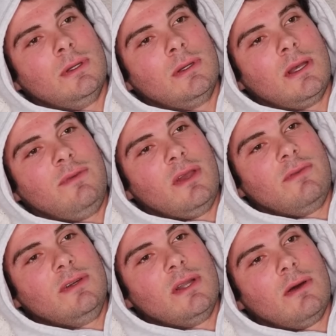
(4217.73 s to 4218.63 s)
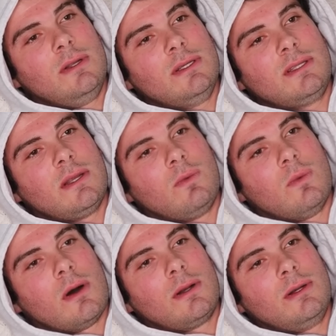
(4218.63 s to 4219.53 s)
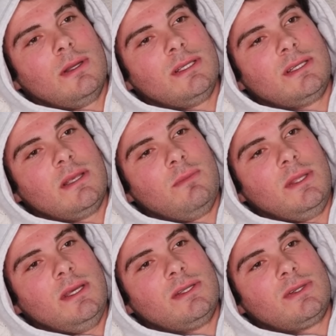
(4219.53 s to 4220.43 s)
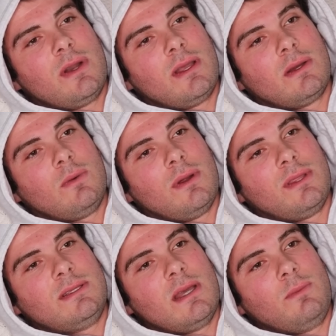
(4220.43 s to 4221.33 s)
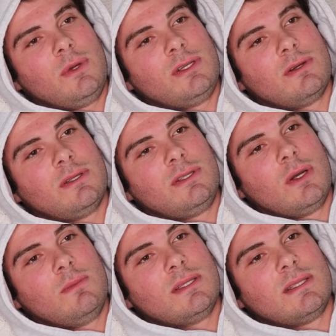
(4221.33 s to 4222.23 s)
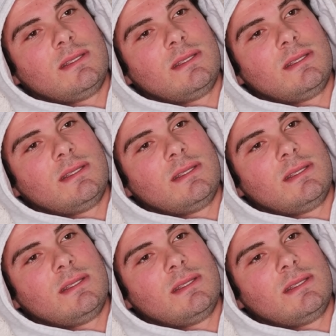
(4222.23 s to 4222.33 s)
have you ever noticed that water is simply a drink where the temperature determines the